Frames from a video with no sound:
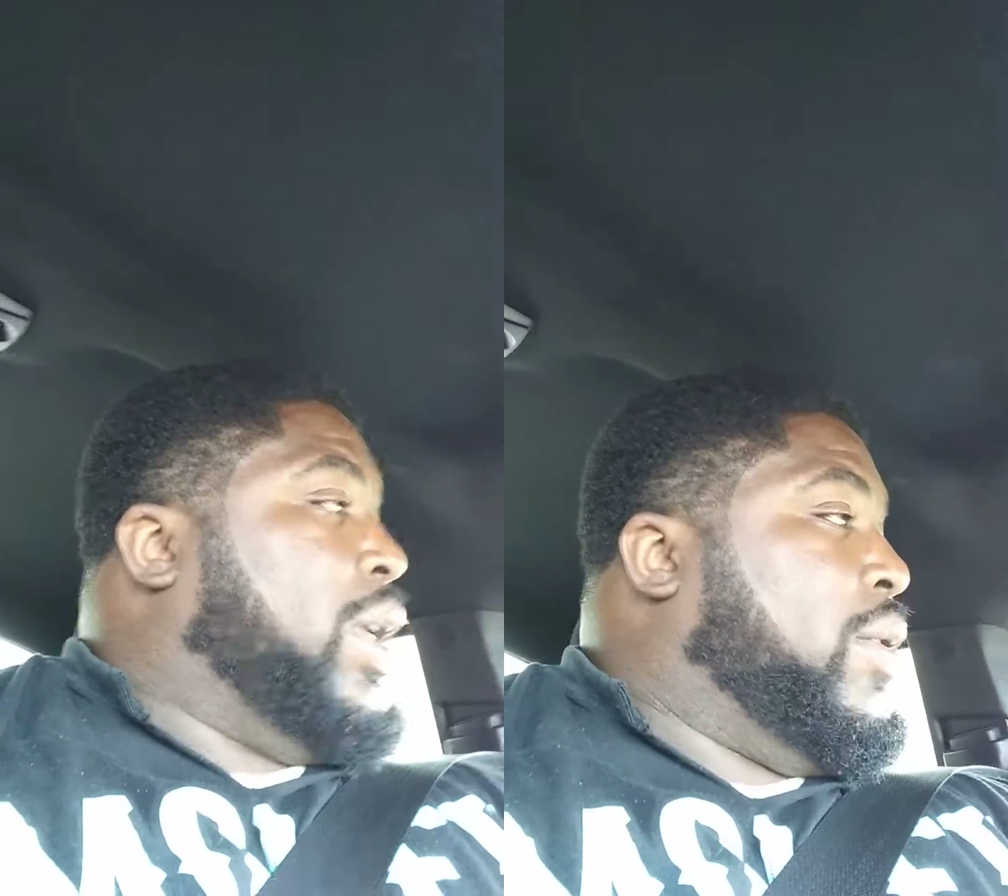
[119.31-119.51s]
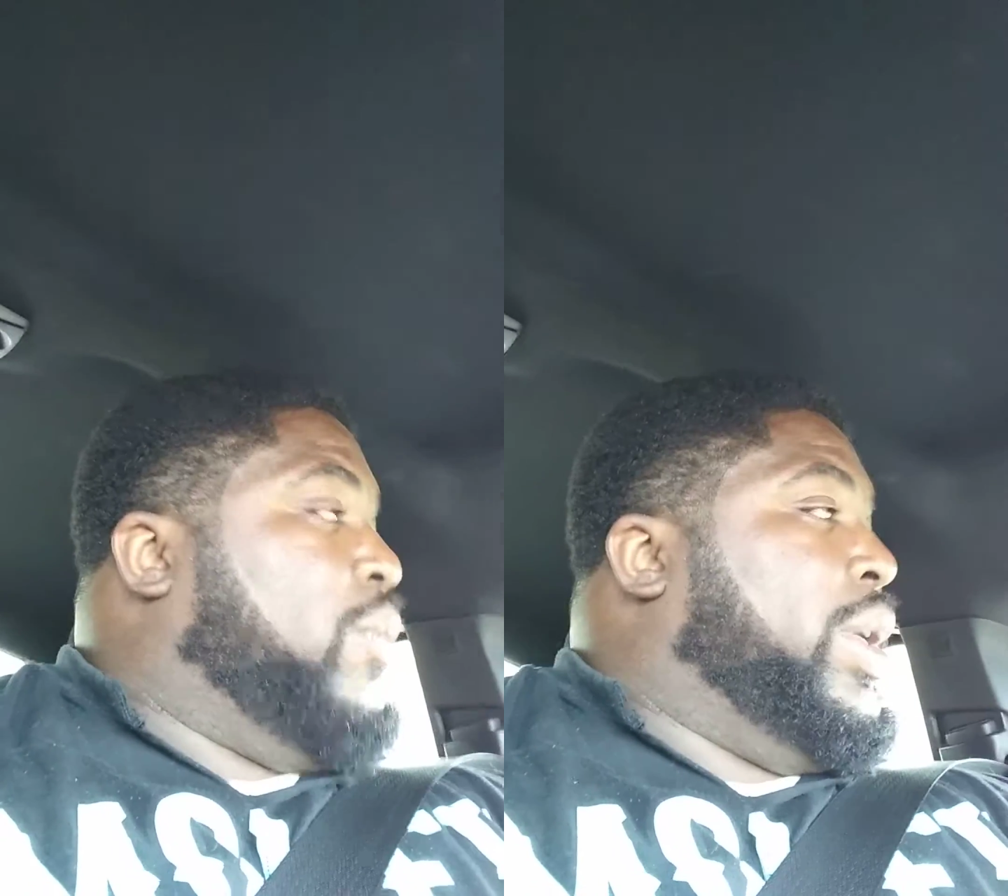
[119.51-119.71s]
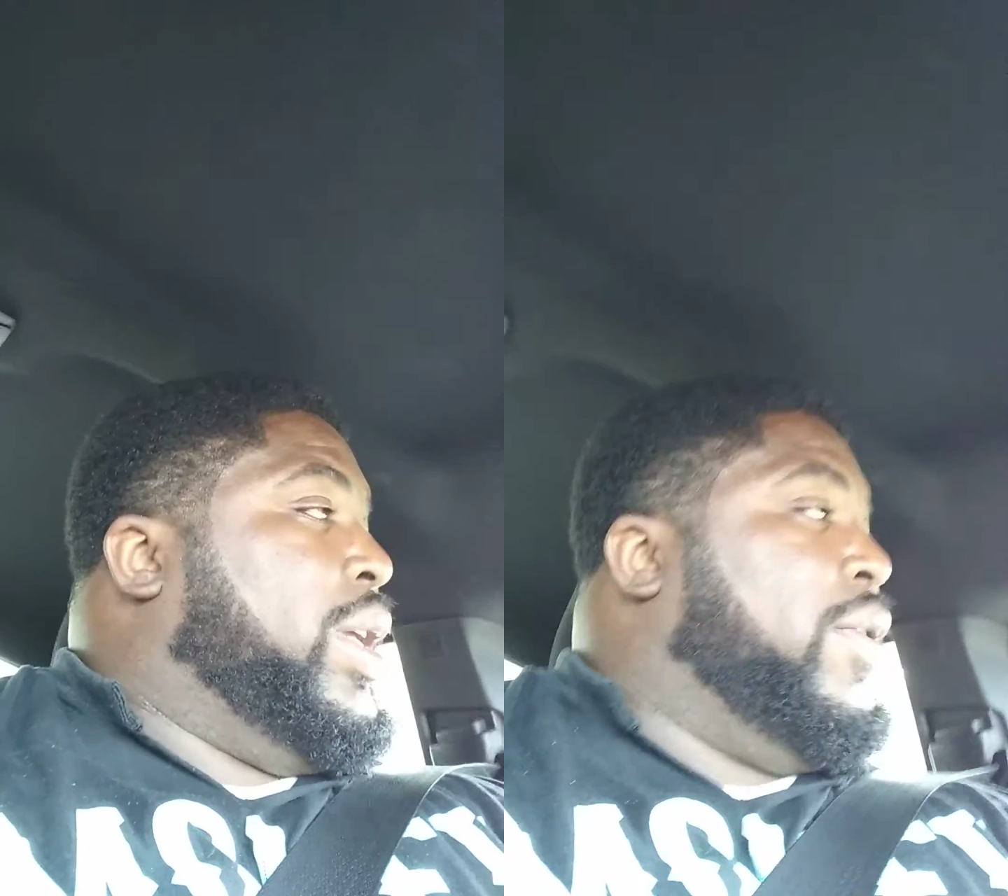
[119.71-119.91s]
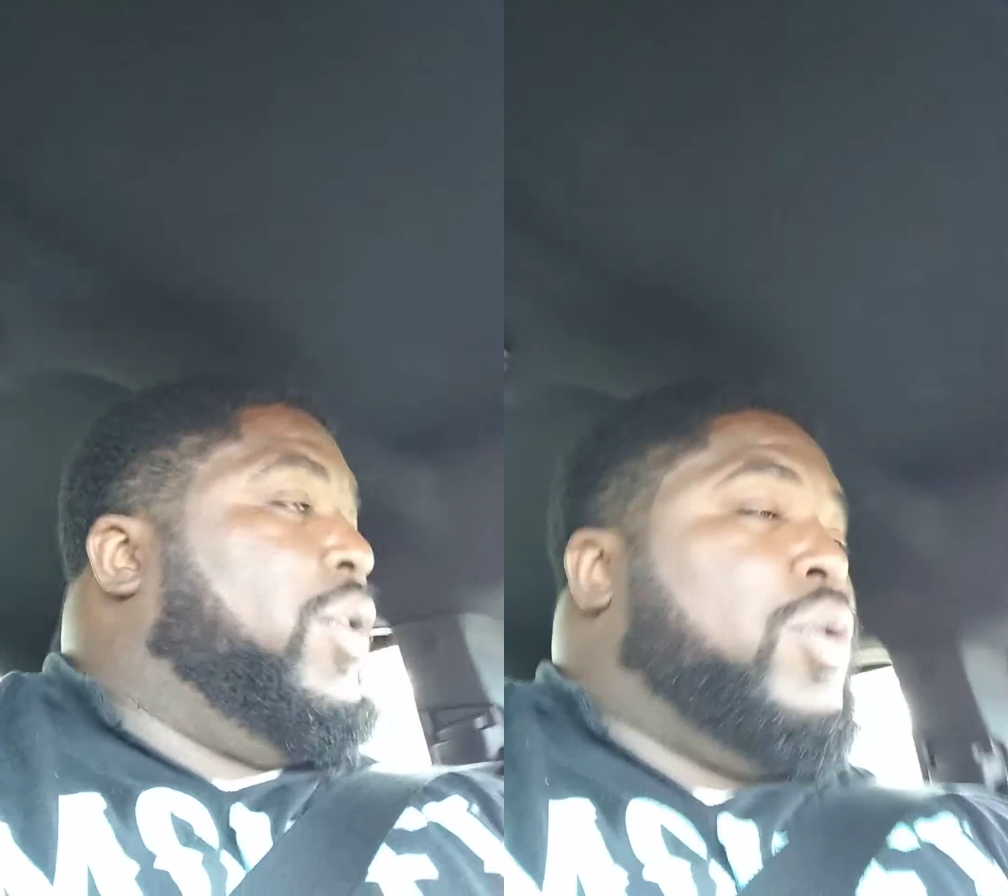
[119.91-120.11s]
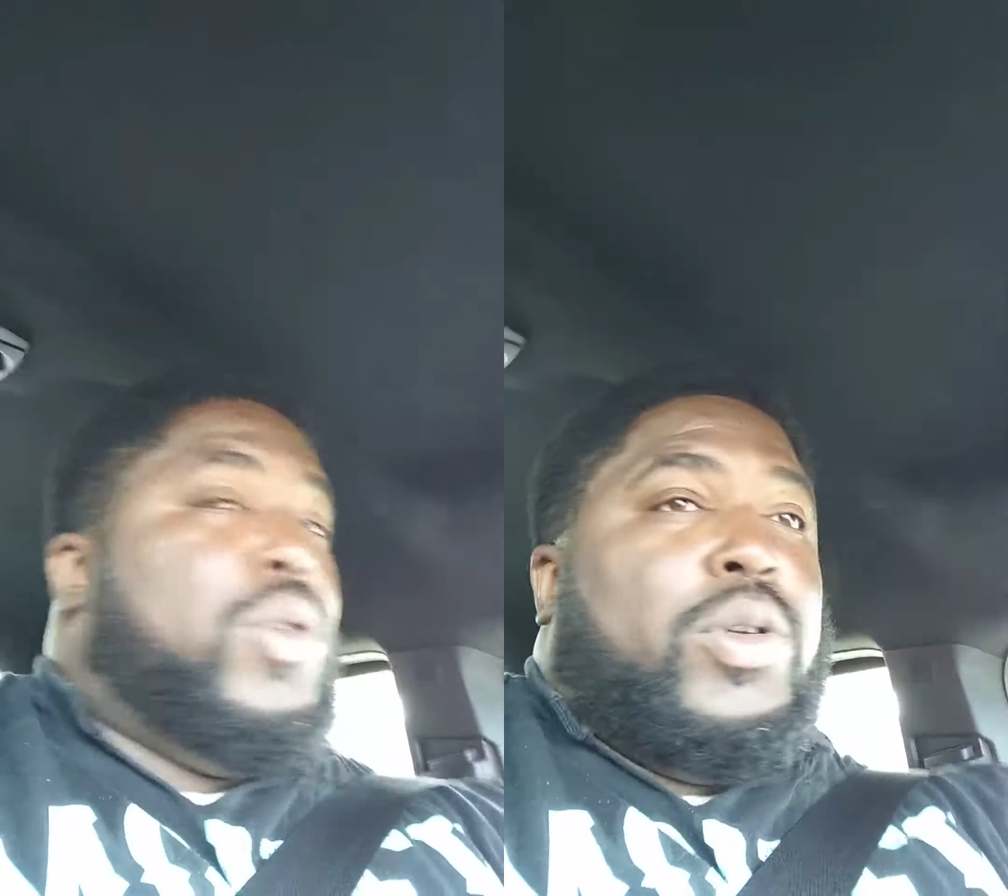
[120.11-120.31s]
that'll be
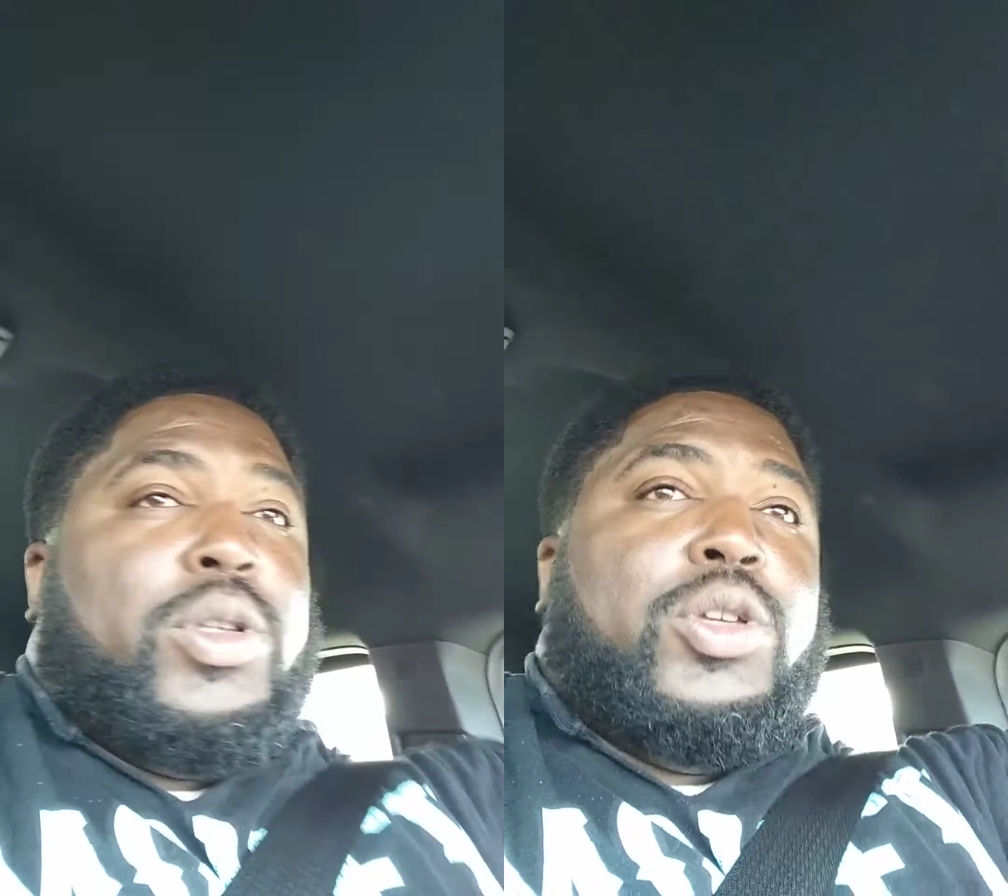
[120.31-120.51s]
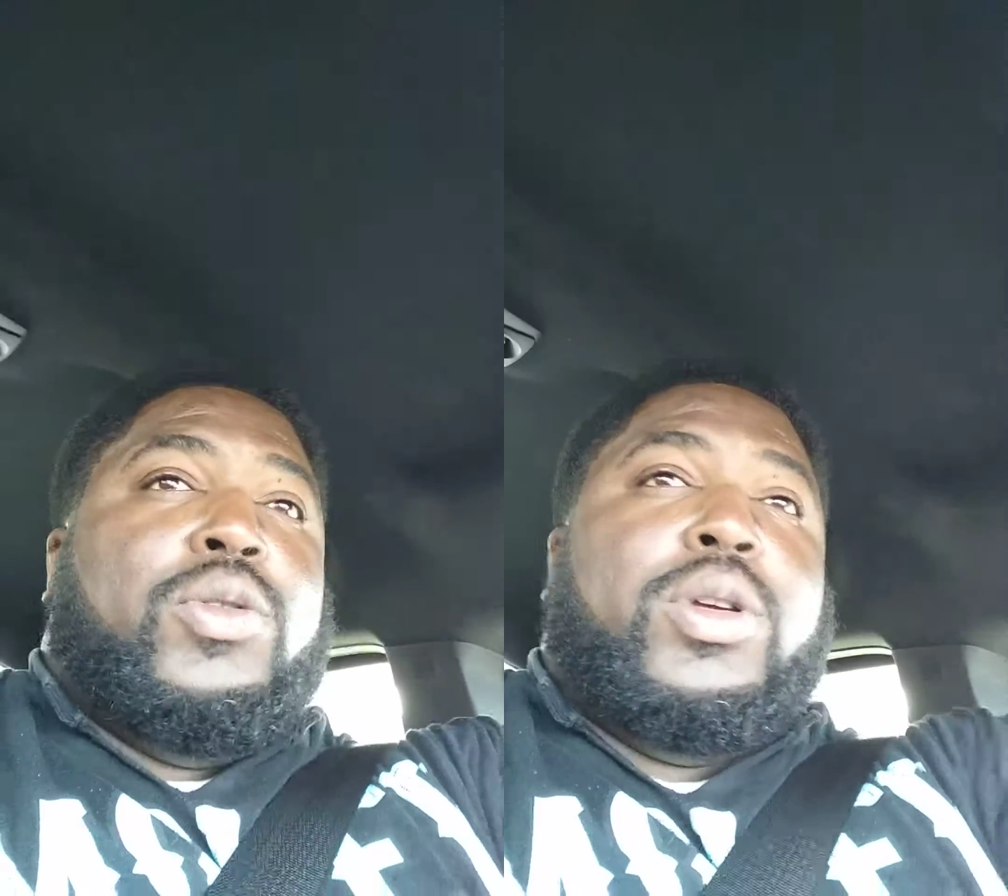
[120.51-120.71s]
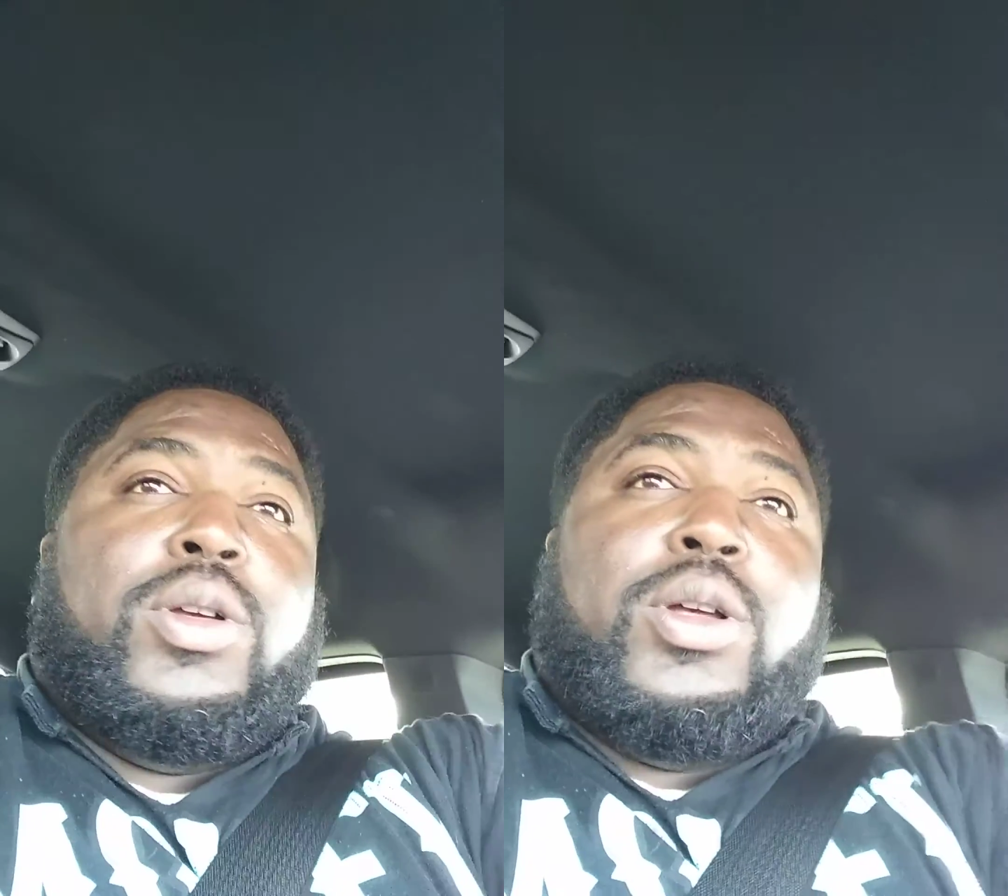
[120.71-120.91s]
given on to it.